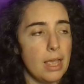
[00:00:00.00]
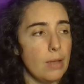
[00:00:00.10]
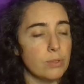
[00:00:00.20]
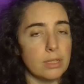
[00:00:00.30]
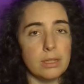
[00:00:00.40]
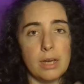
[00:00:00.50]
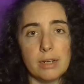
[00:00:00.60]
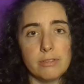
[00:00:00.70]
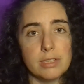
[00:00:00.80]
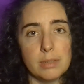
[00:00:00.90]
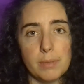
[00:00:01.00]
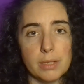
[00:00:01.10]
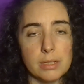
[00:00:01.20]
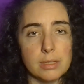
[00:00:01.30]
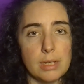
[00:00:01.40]
It was a lot of
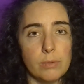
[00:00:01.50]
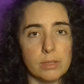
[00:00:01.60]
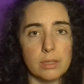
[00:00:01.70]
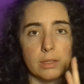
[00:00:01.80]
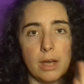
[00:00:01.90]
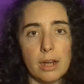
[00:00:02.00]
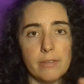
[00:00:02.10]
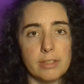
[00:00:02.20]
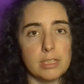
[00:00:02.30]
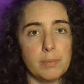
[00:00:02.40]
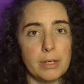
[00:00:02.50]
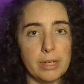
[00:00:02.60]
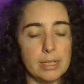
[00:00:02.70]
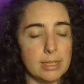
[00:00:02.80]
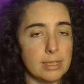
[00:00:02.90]
stimulus. It was a lot of experience.